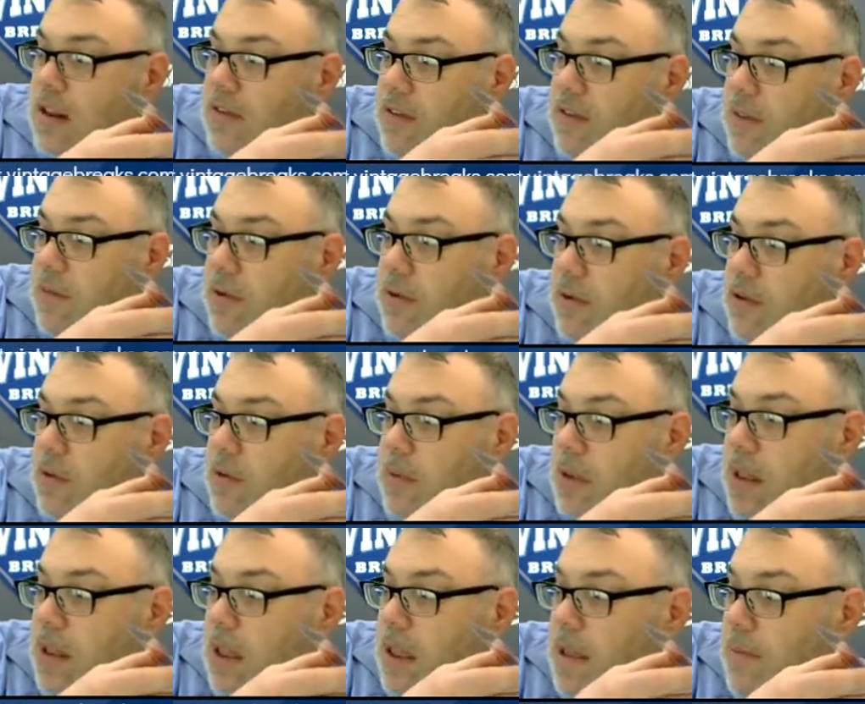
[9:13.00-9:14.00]
Did I say
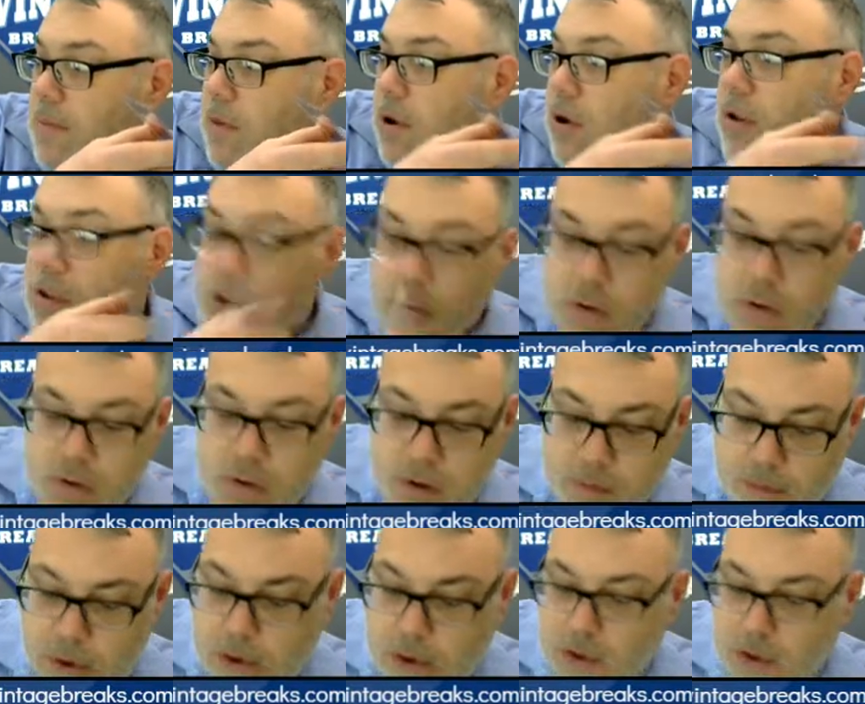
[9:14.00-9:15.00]
Paul Newman? Paul
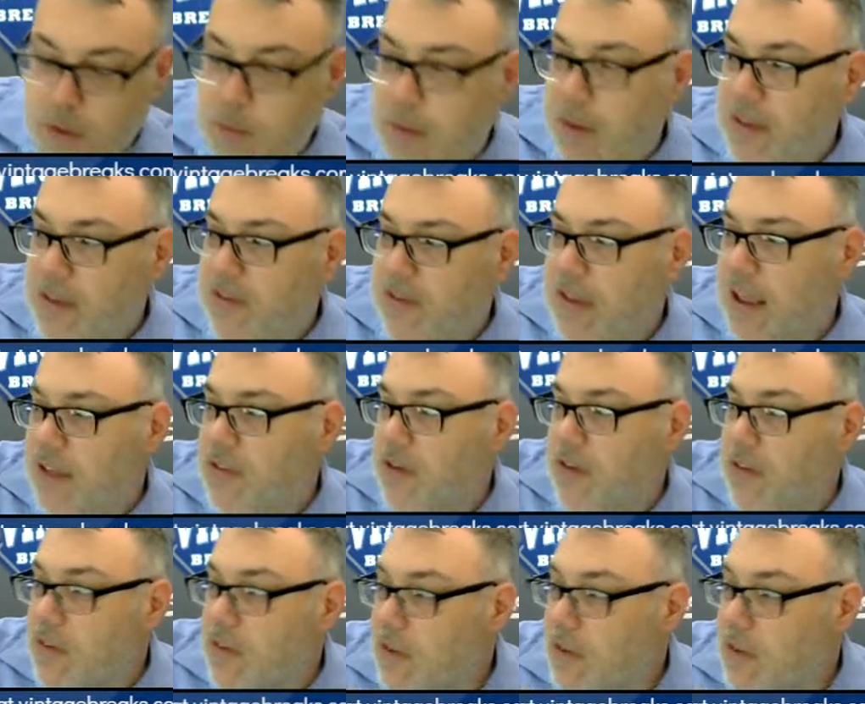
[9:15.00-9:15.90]
Newton. Paul Newman makes